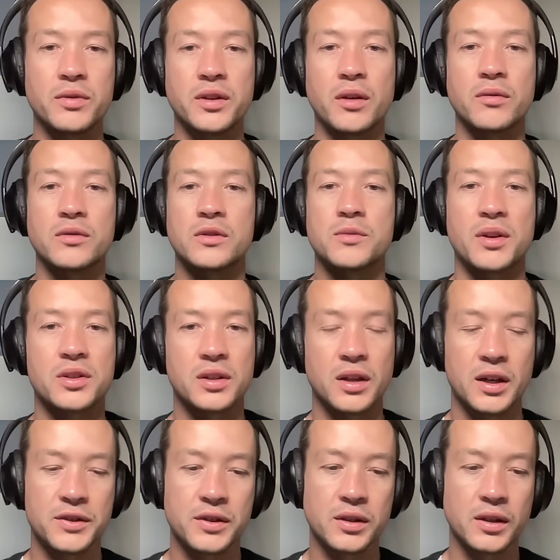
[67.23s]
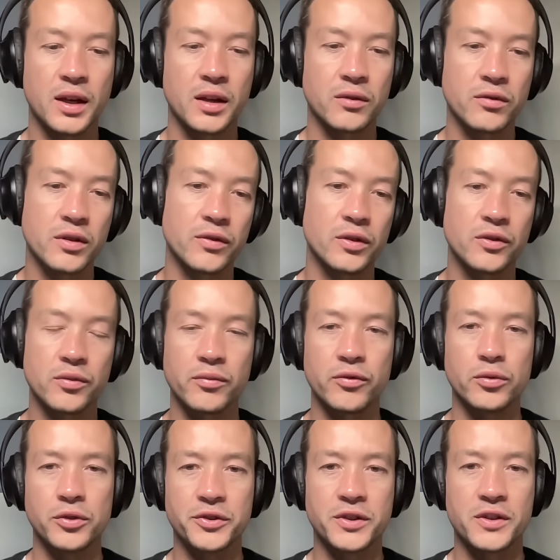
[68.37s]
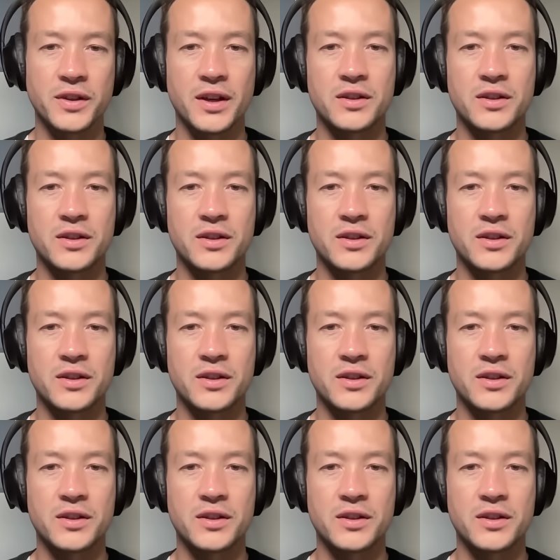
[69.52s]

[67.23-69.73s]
We don't specialize in getting refunds from fraudsters.